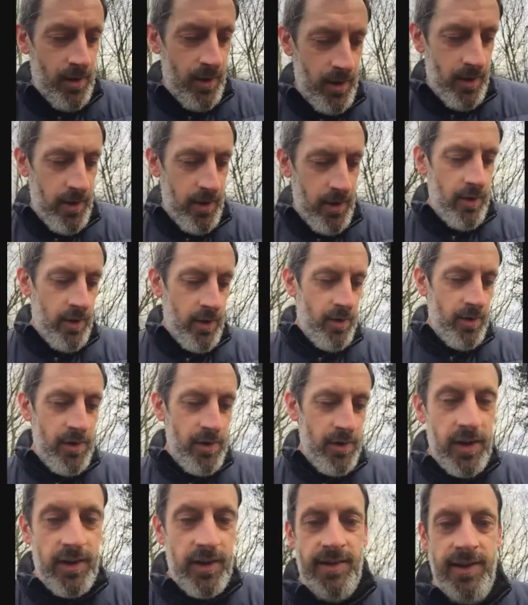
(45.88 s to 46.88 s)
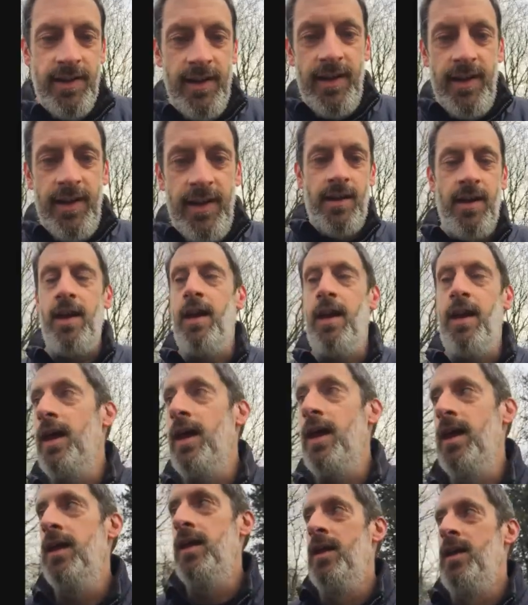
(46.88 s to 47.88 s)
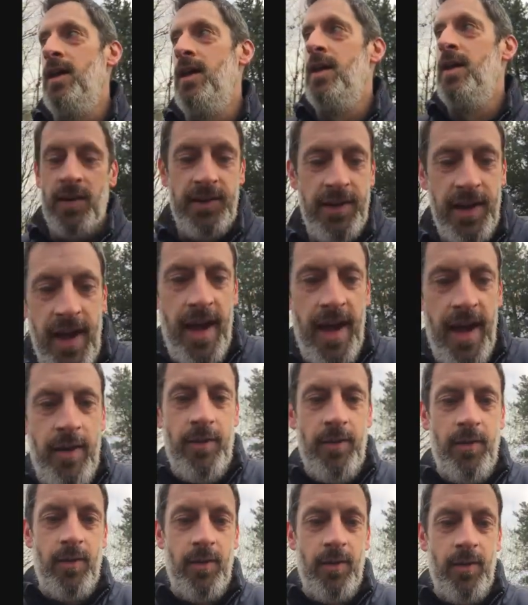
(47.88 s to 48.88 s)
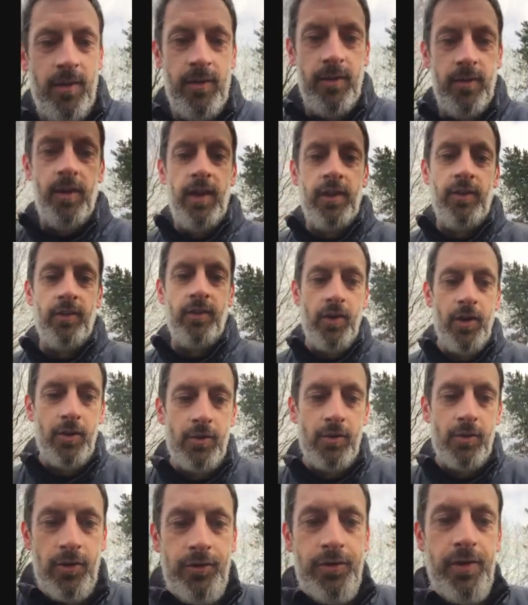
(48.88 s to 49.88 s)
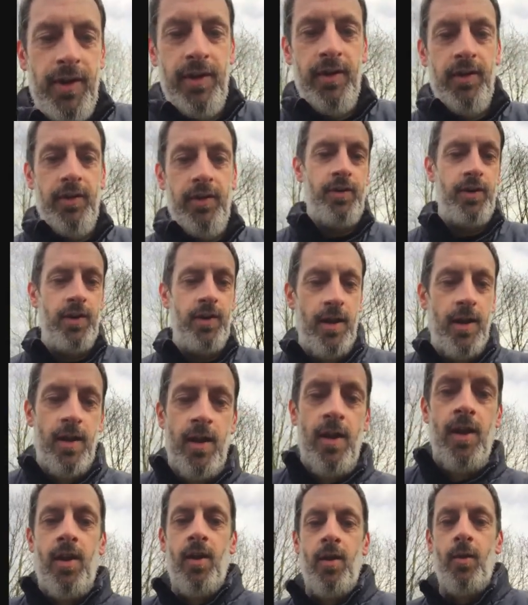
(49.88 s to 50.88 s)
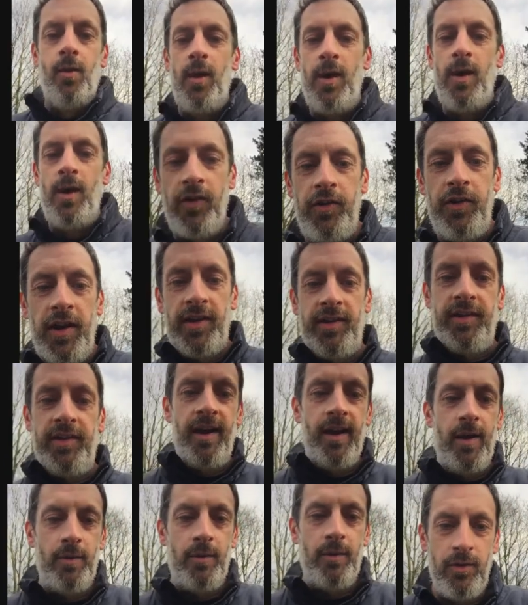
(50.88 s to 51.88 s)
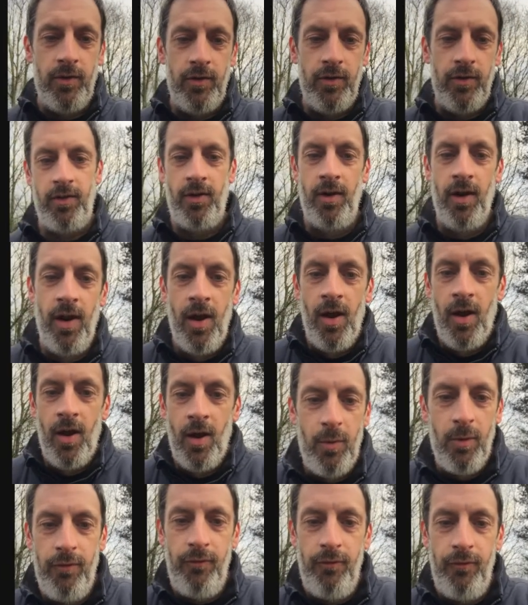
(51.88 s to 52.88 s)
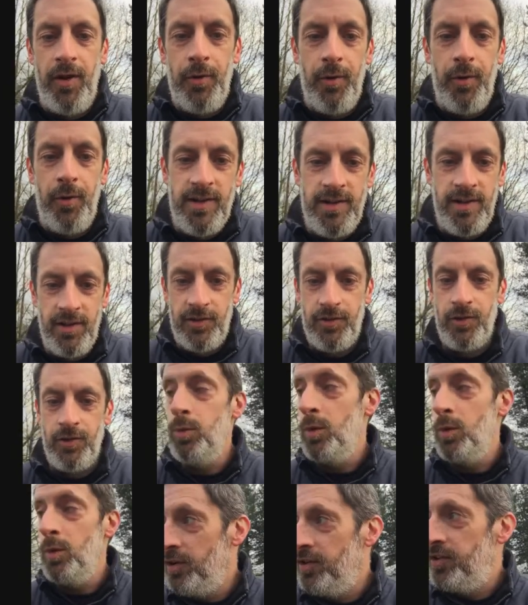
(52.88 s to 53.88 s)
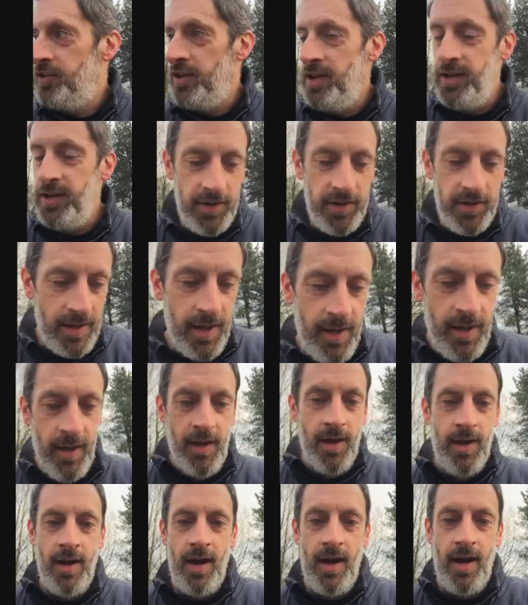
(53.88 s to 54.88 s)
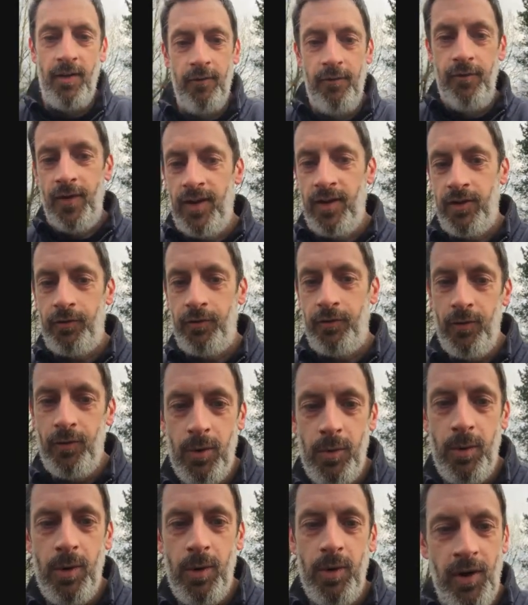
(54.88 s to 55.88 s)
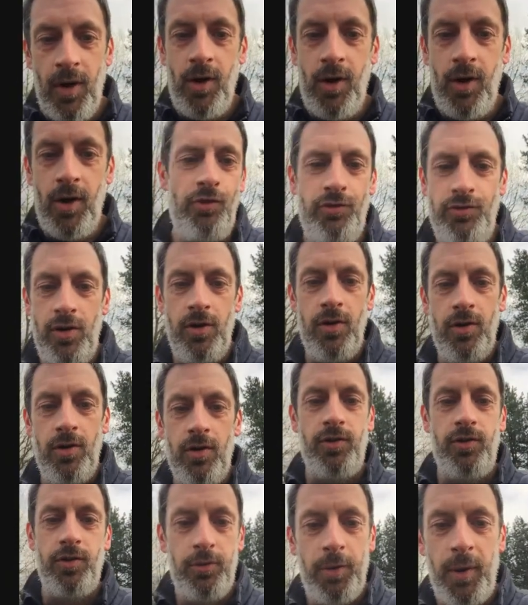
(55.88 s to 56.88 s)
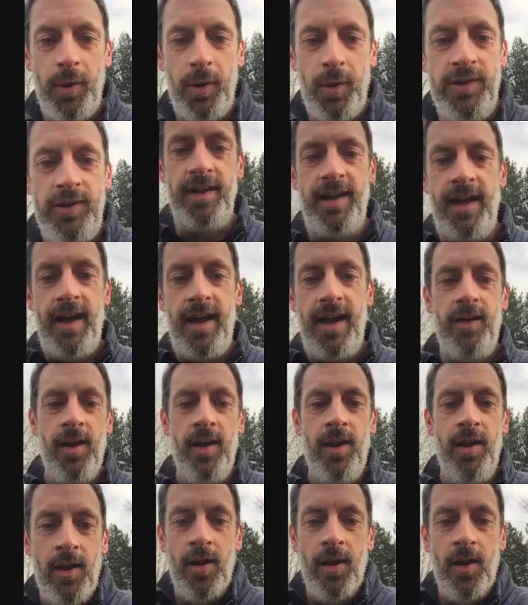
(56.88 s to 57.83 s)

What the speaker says: 1910 in Stoke-on-Trent, when the 6 towns were federated to one city, and then fast forward 100 years to 2010,